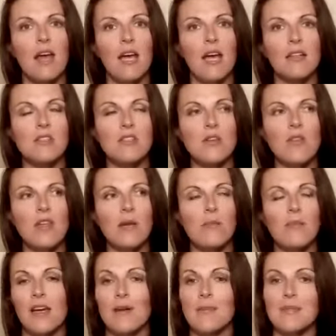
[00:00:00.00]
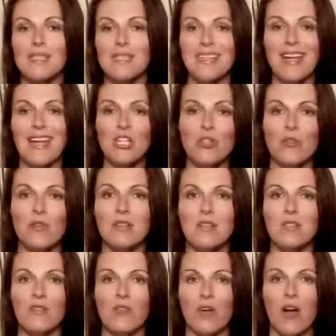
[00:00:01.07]
And so then it becomes
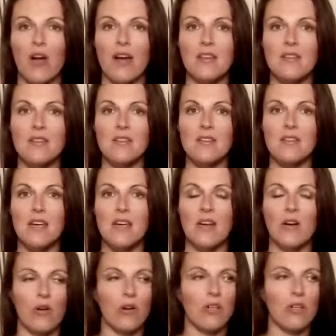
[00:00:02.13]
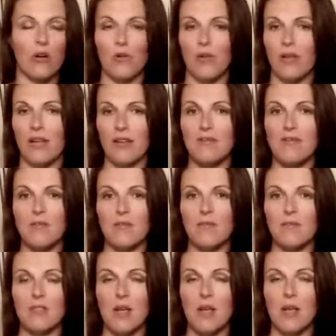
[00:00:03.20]
dangerous for us, or, you know, like
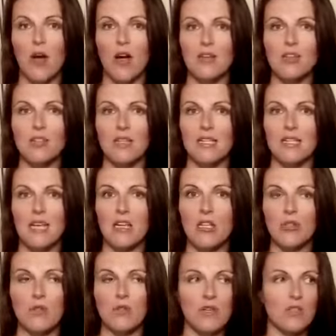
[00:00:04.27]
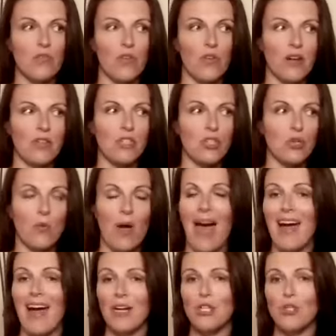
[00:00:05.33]
subconsciously dangerous for us to
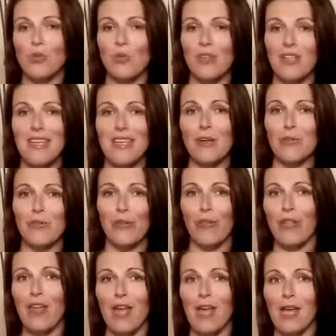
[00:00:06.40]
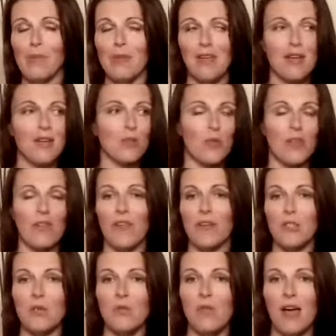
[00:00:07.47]
actually heal the thing, because, well, if I
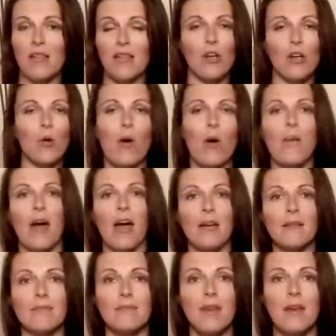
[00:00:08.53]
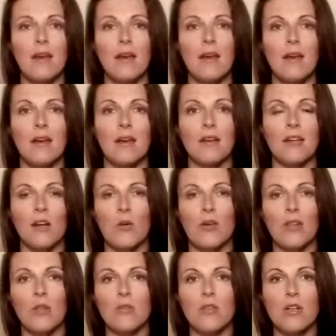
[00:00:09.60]
do that, then who am I? You know, we
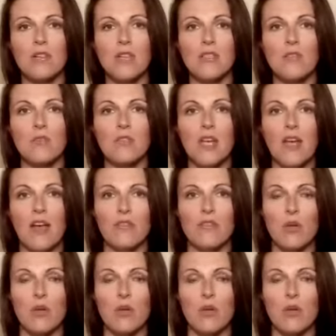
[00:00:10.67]
lose our sense of self. Yeah.